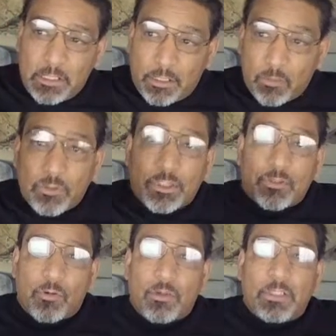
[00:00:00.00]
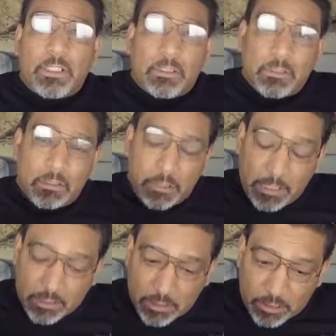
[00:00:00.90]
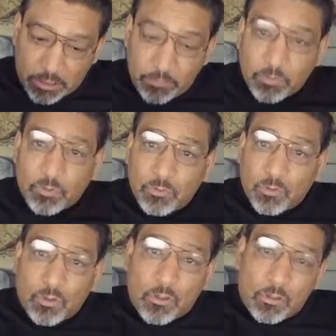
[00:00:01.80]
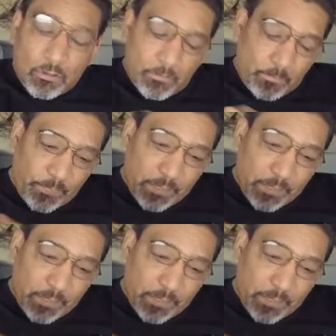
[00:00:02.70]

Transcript: there was a drawing that seemed to draw